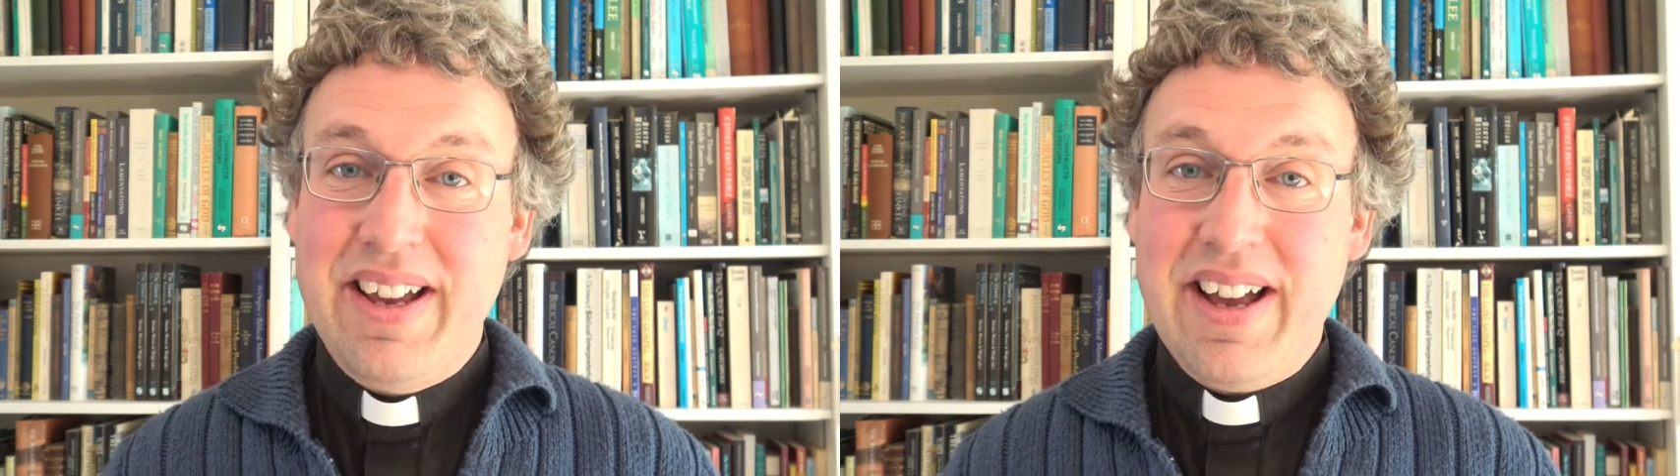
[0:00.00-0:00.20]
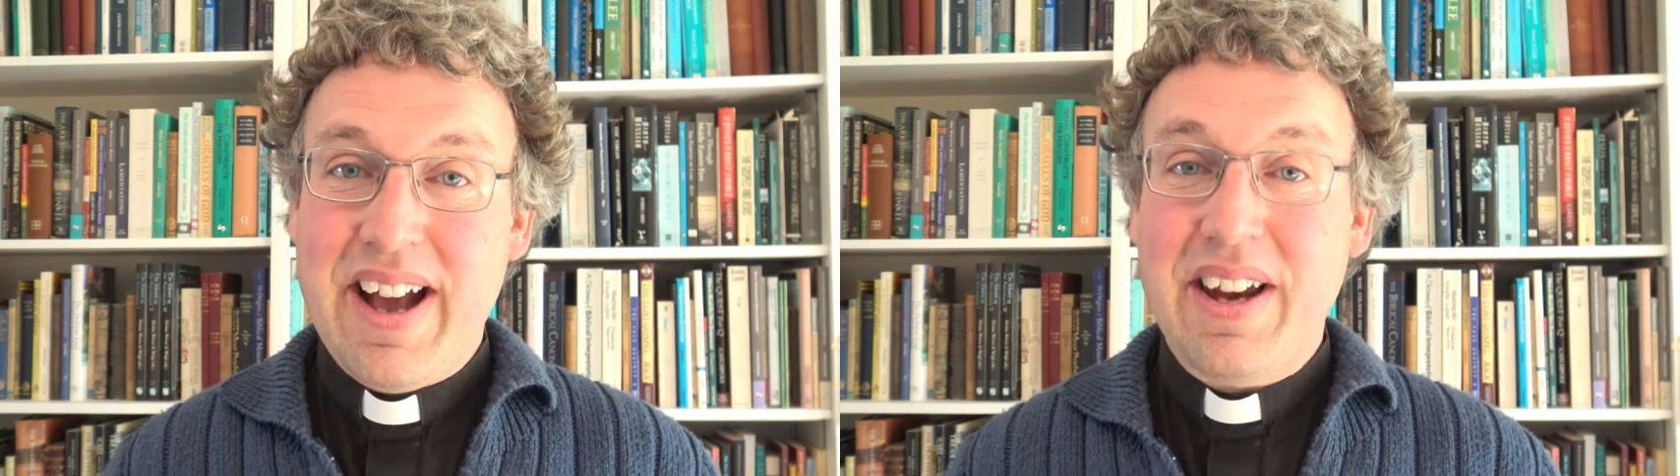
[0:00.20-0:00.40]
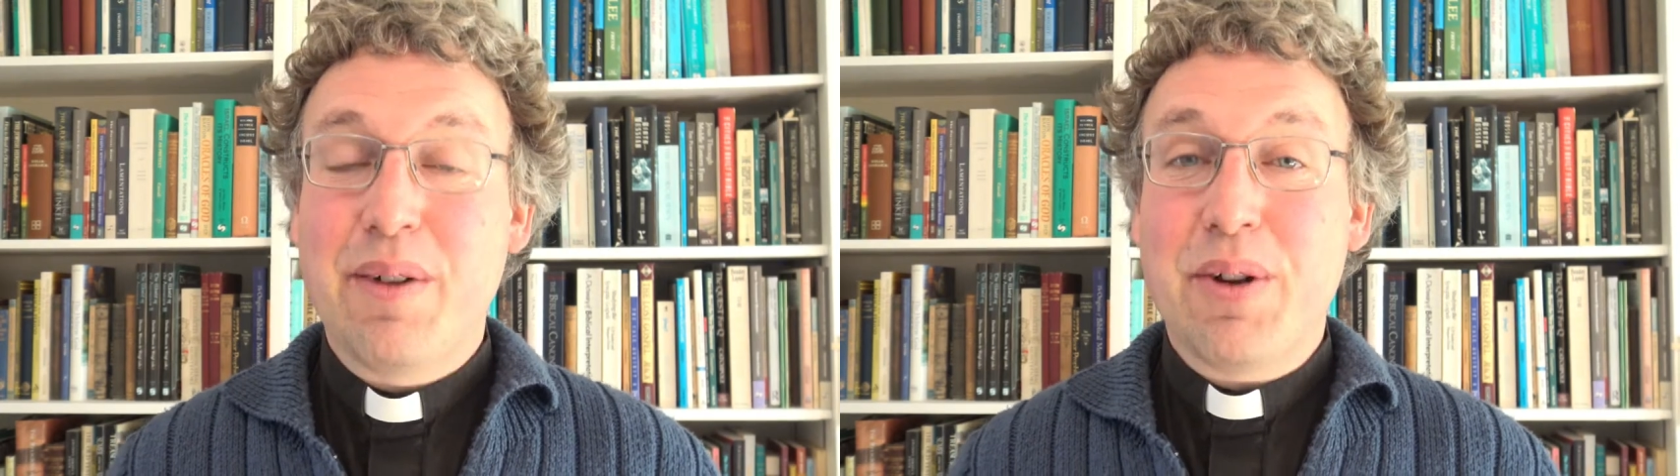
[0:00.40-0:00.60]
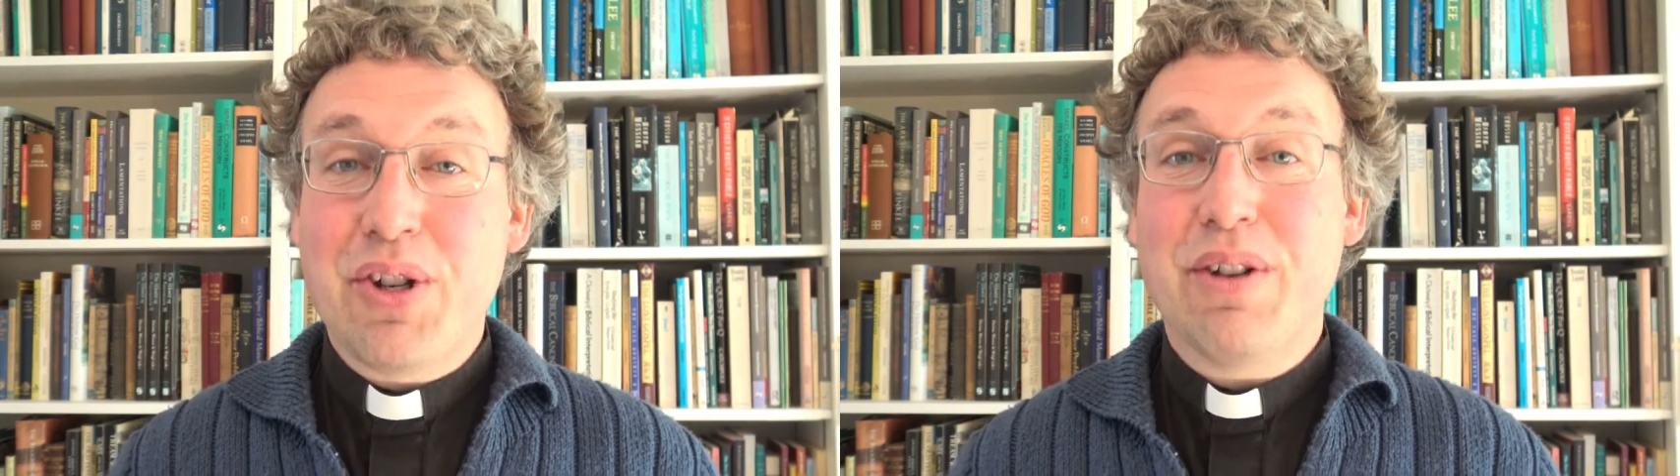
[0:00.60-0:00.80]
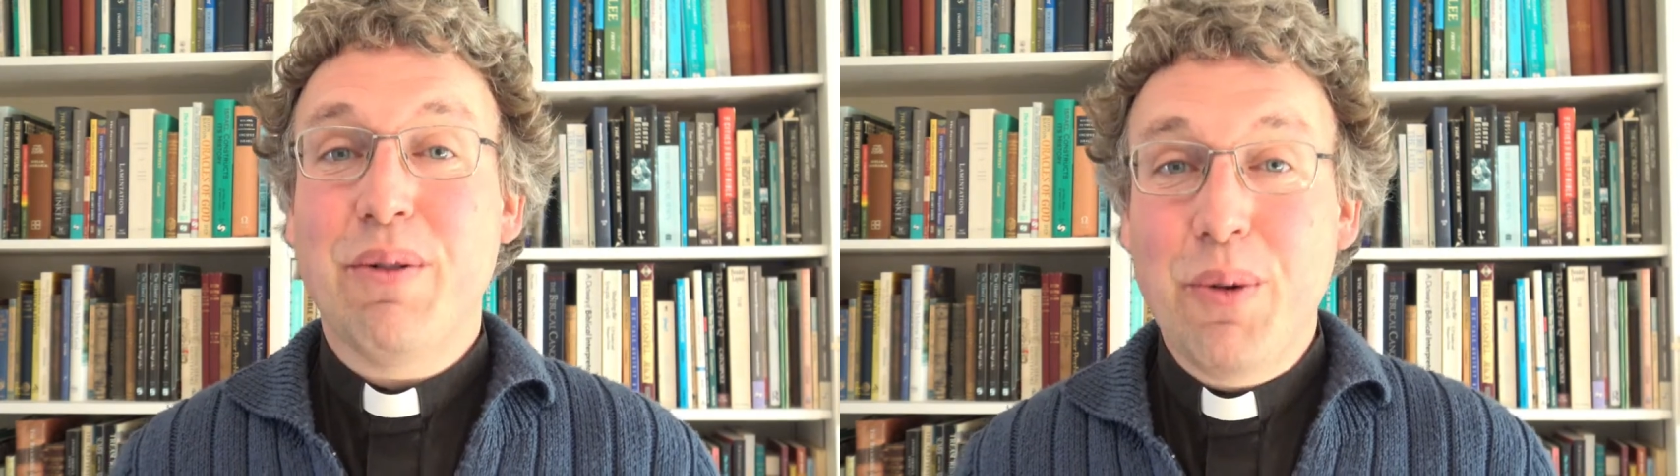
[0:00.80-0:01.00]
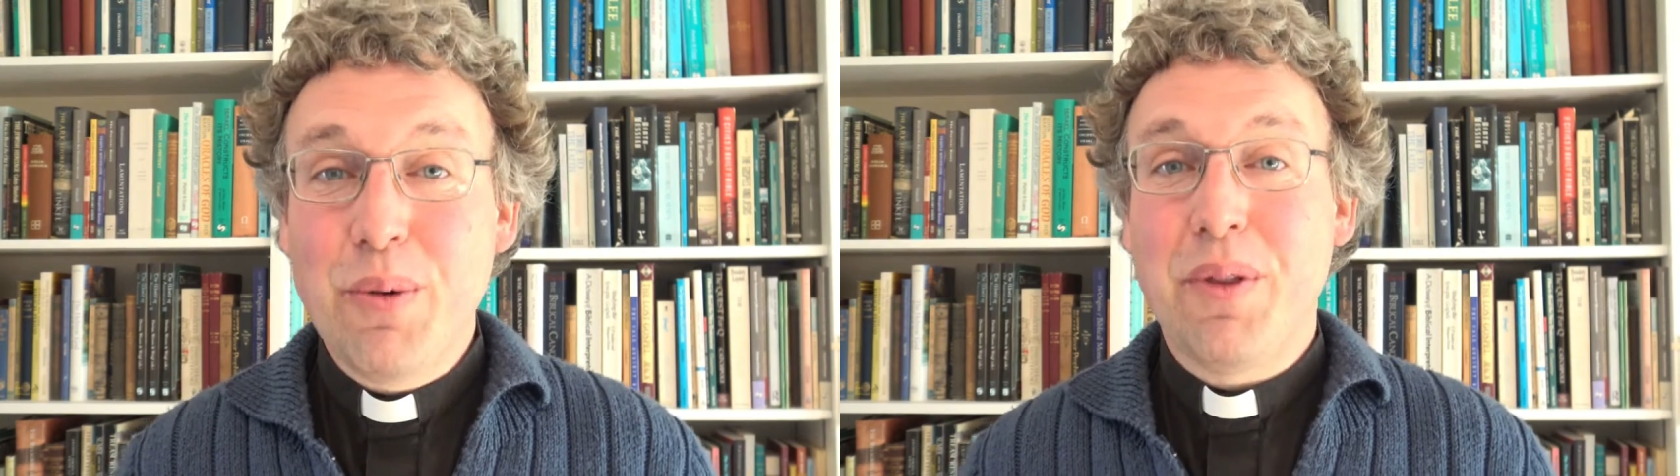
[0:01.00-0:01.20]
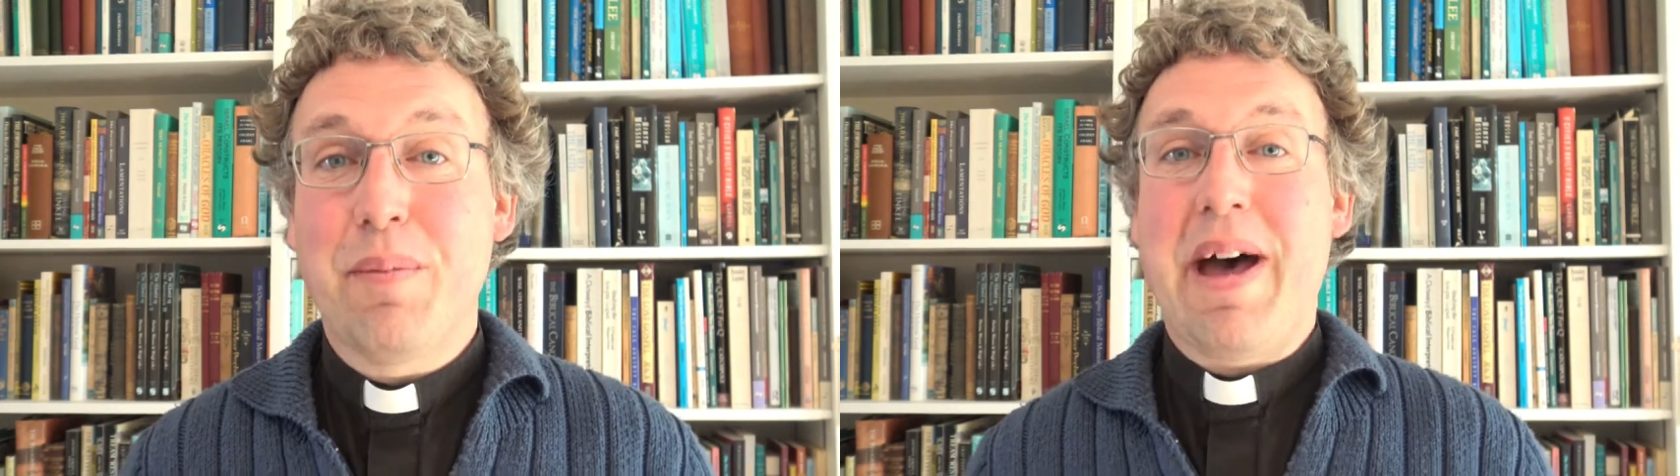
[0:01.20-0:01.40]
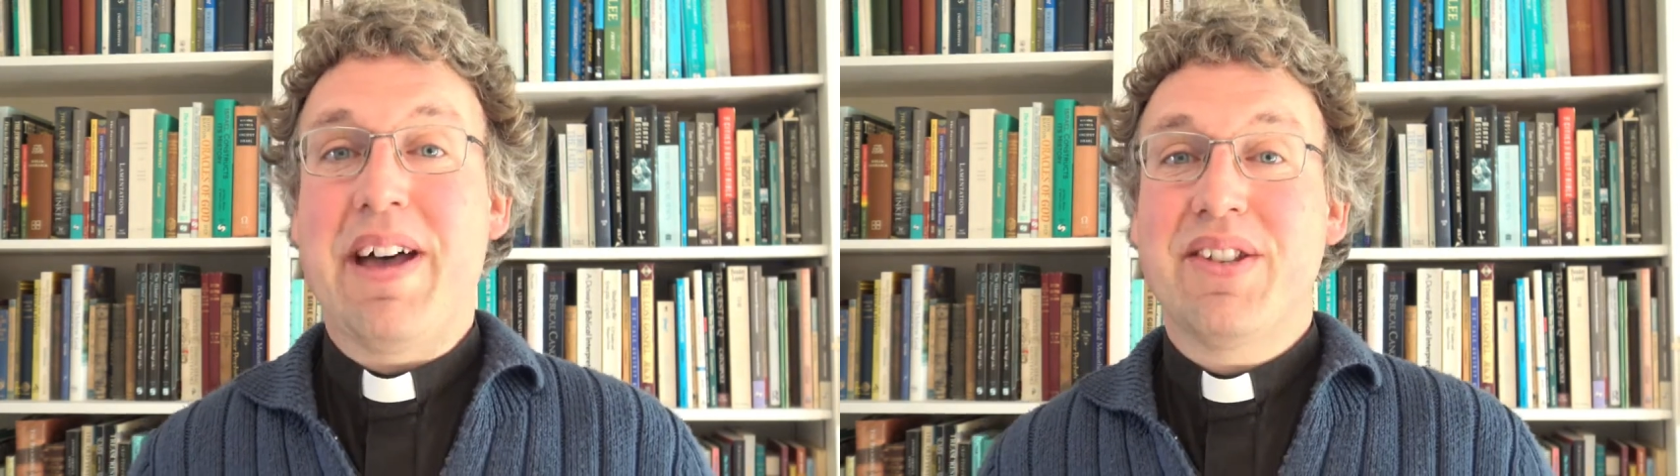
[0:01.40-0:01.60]
and I wish you all the
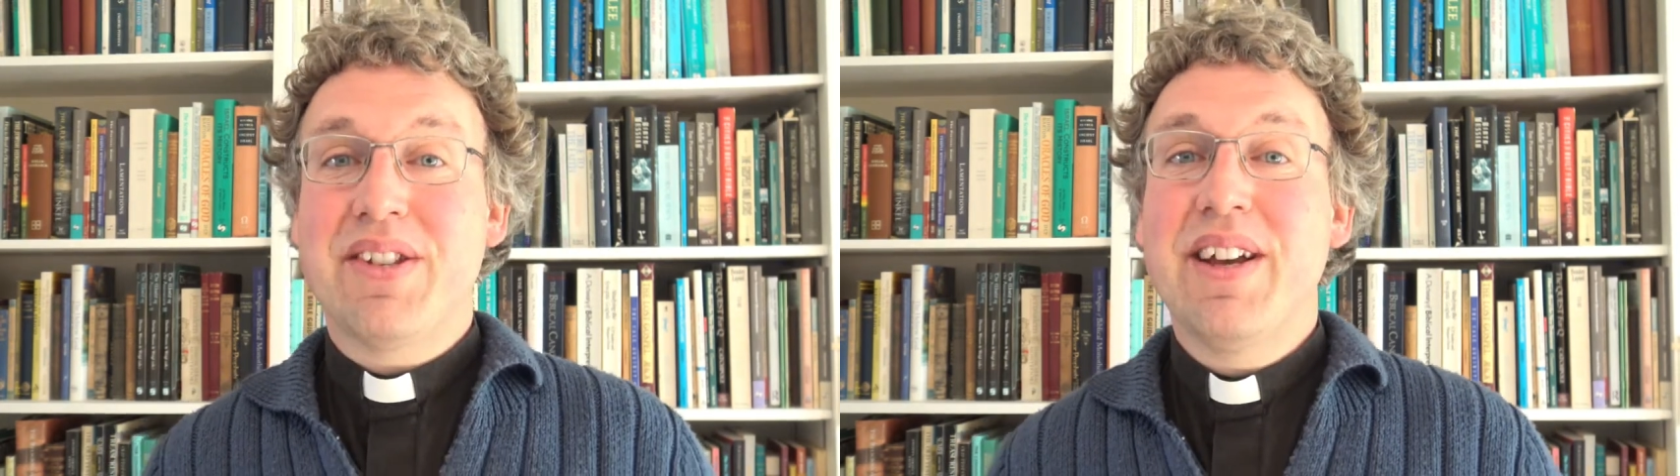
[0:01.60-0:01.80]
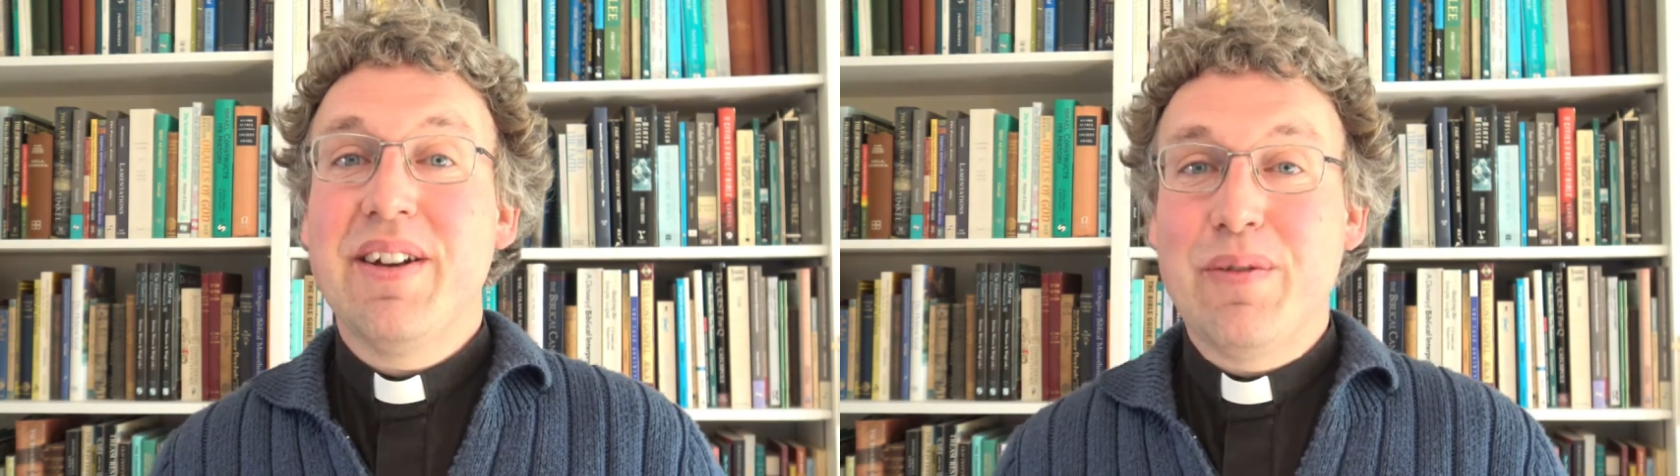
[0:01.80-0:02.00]
best